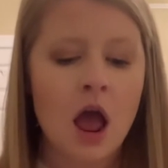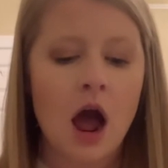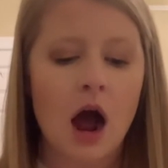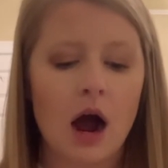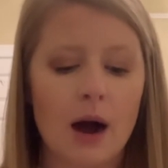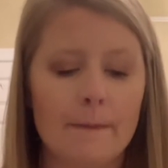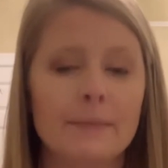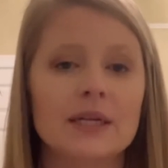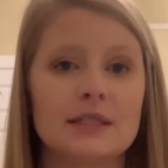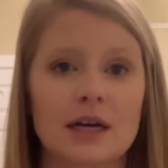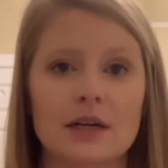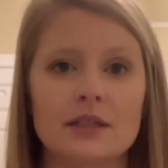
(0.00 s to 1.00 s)
but
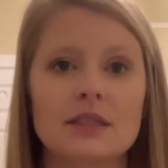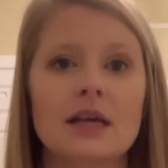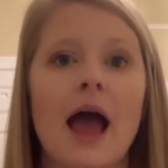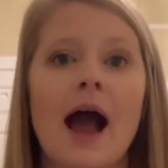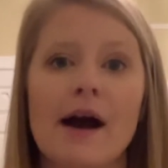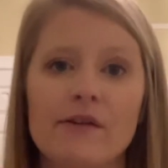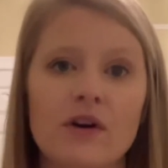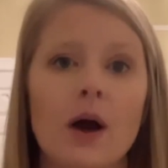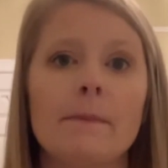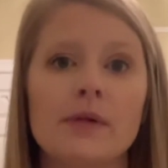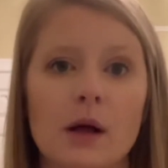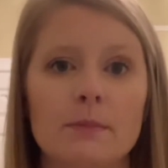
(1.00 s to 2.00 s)
does have a
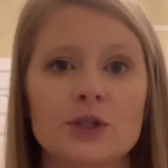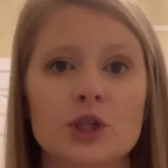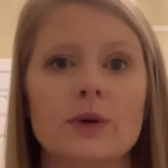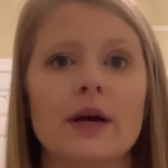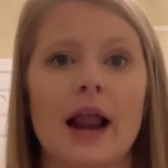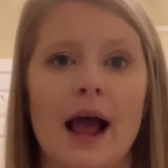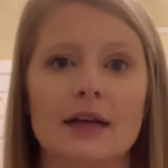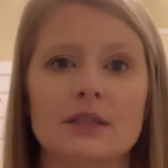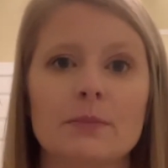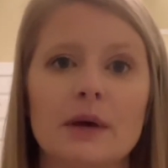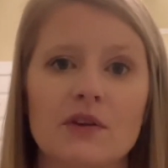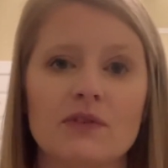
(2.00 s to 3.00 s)
plump to it, has a
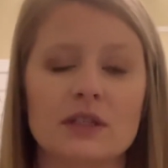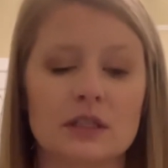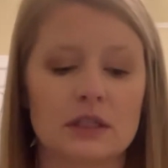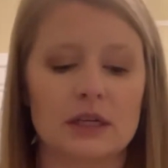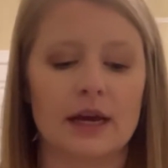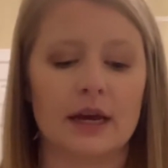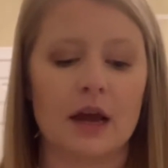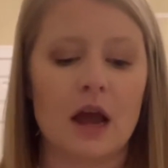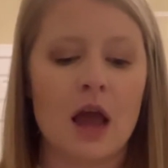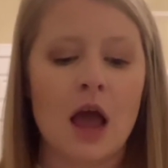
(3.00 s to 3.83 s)
bit of a sting.